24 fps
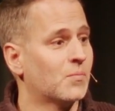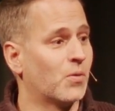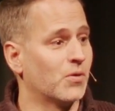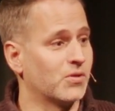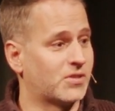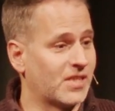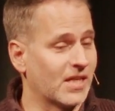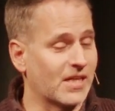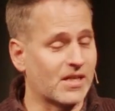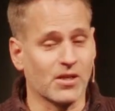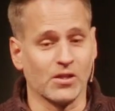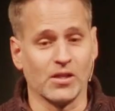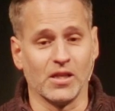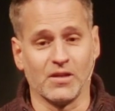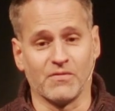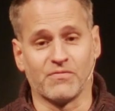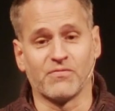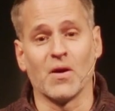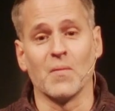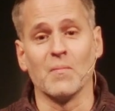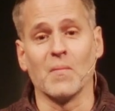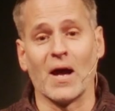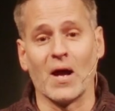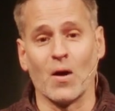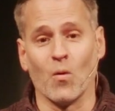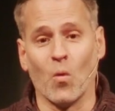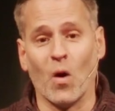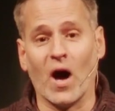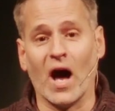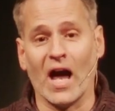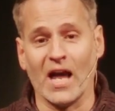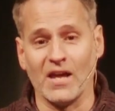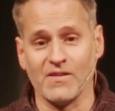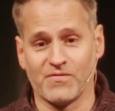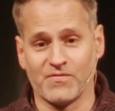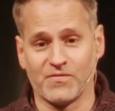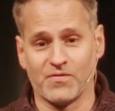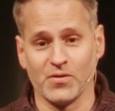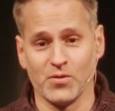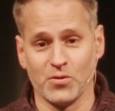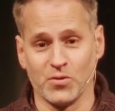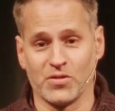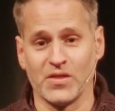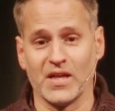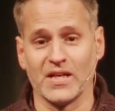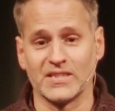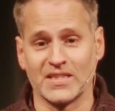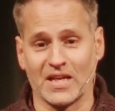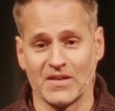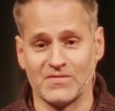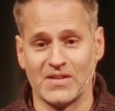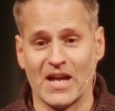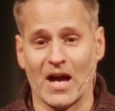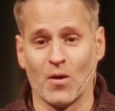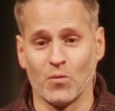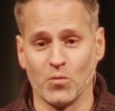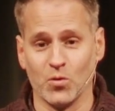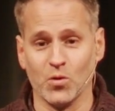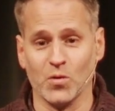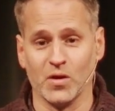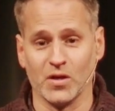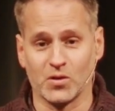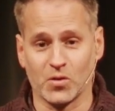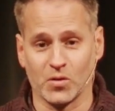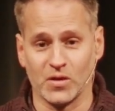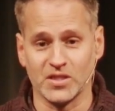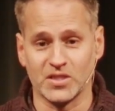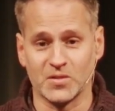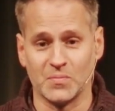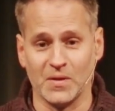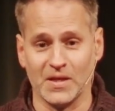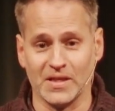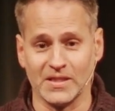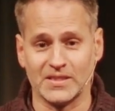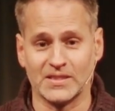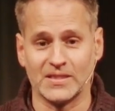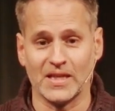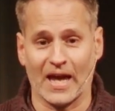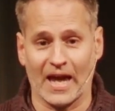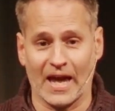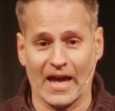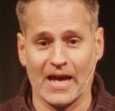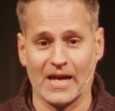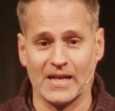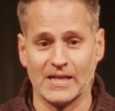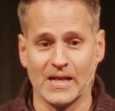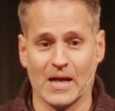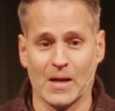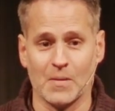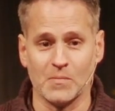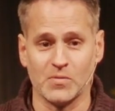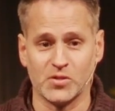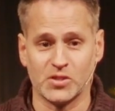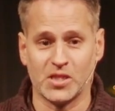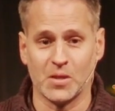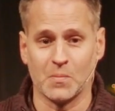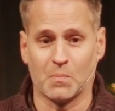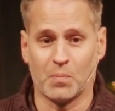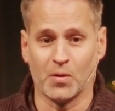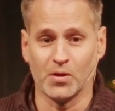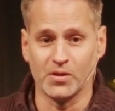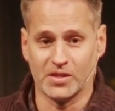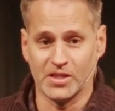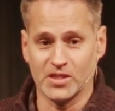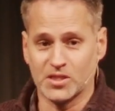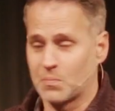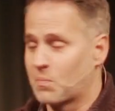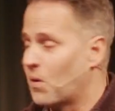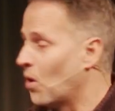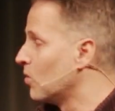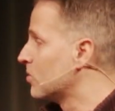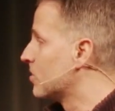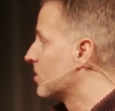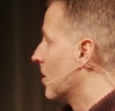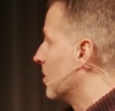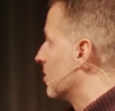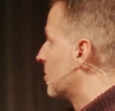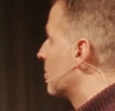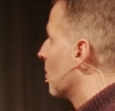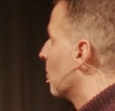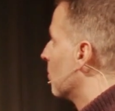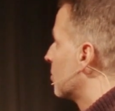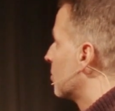particularly from my wife, who thinks I've now ruined Christmas, and she put this post on